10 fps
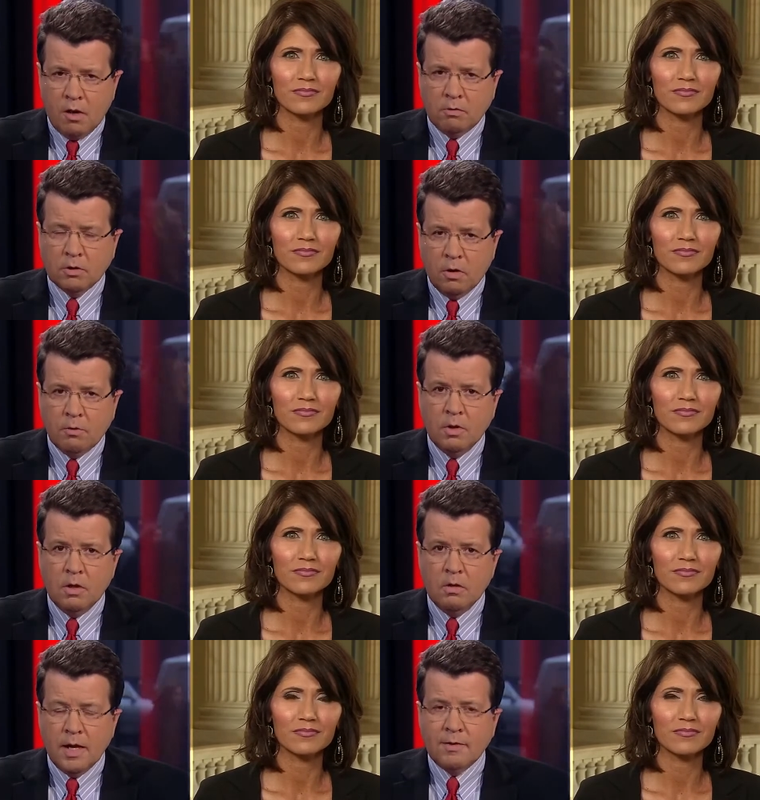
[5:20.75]
Speaker 1: you don't go,
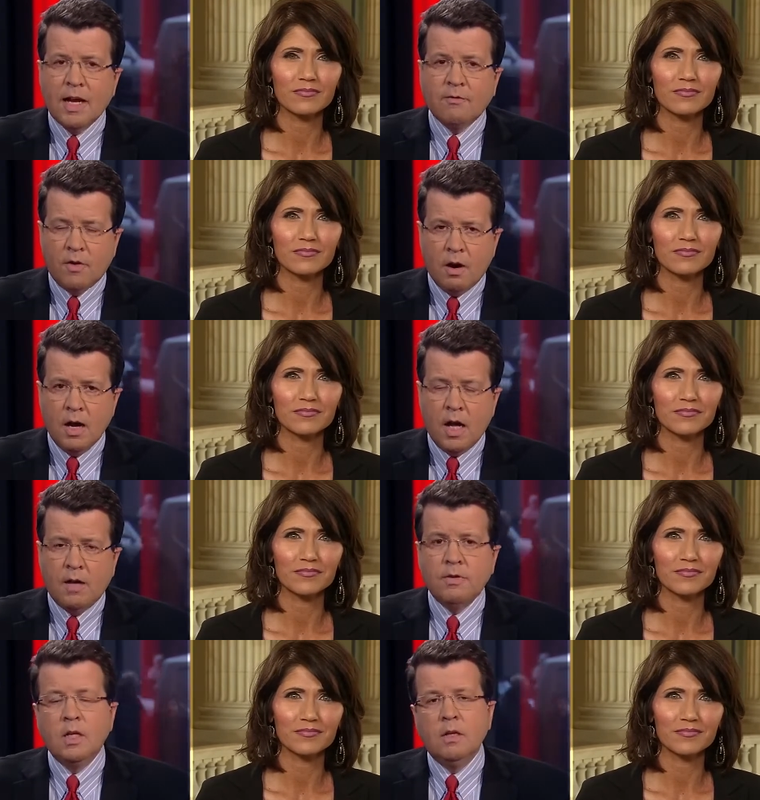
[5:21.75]
you haven't gone far
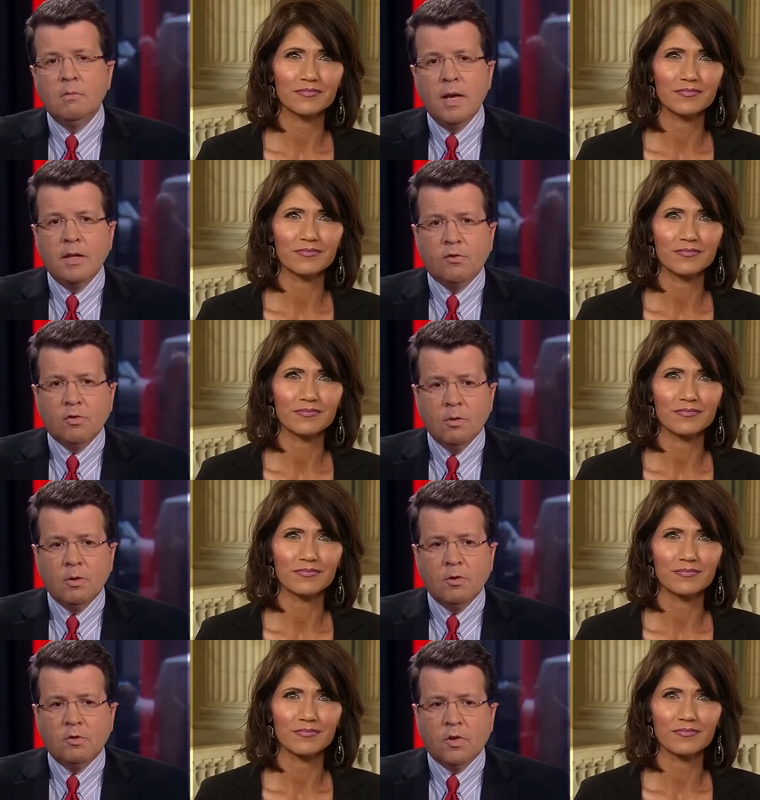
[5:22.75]
enough.
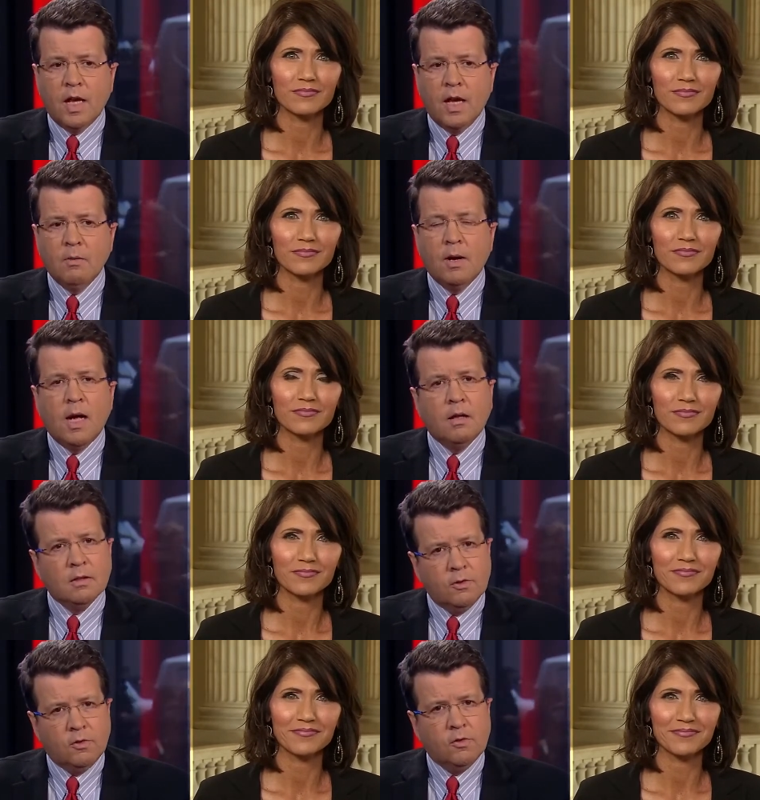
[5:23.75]
Mainstreamers who say,
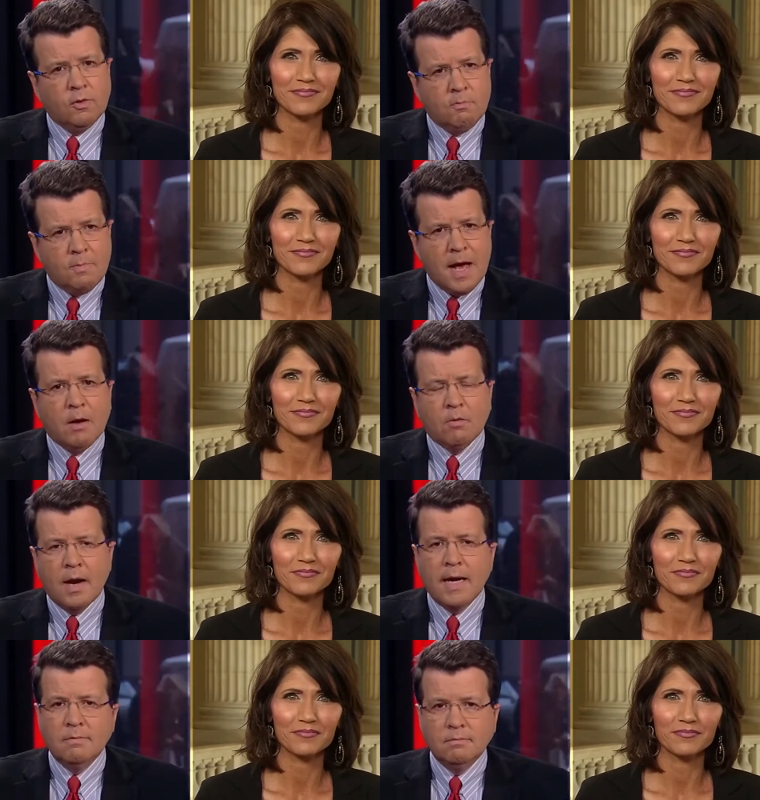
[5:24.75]
well, this is about
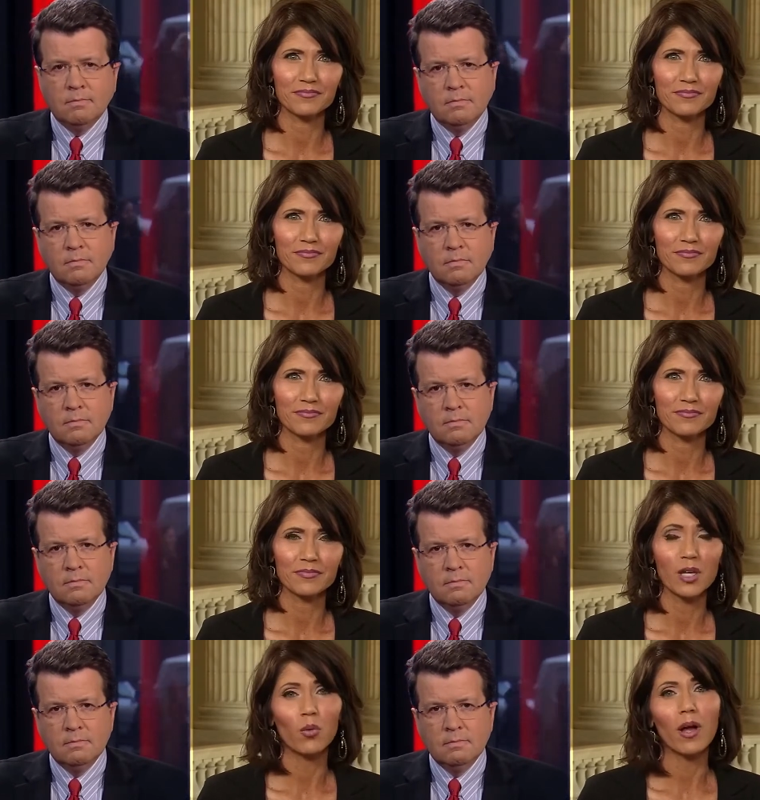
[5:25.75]
right.
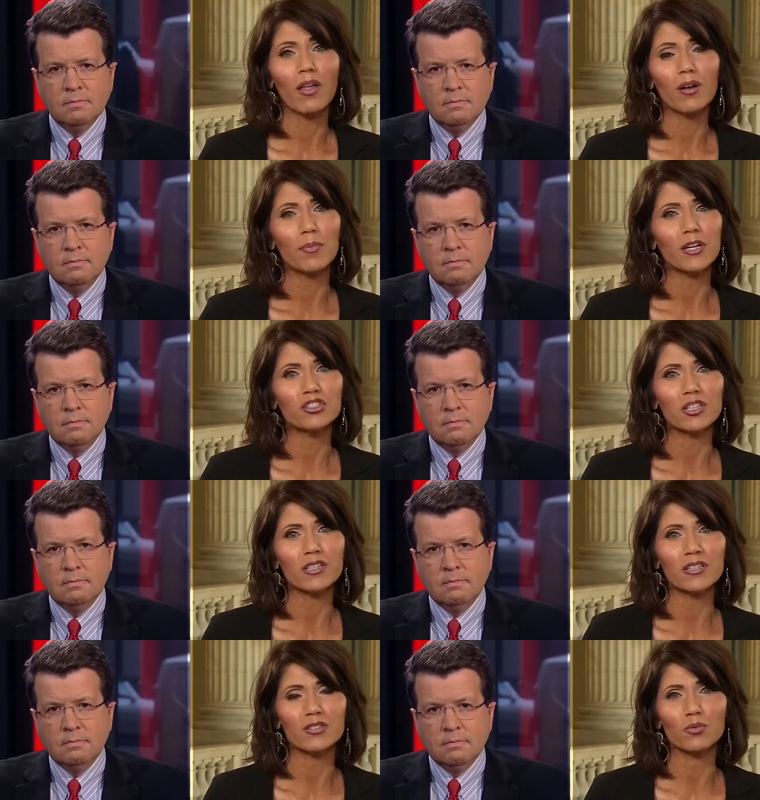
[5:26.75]
Speaker 2: Well, a
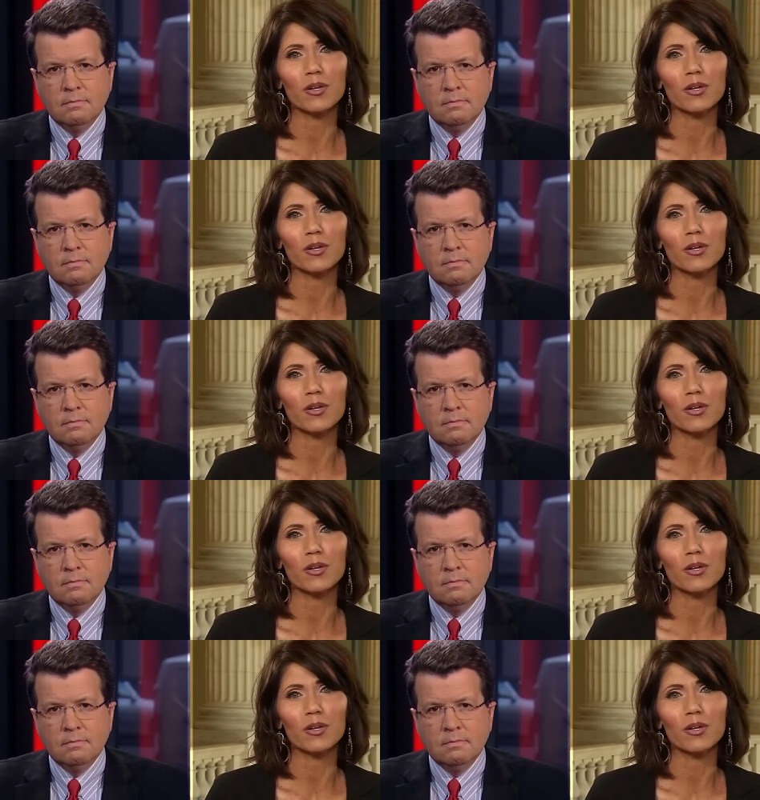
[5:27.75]
budget is a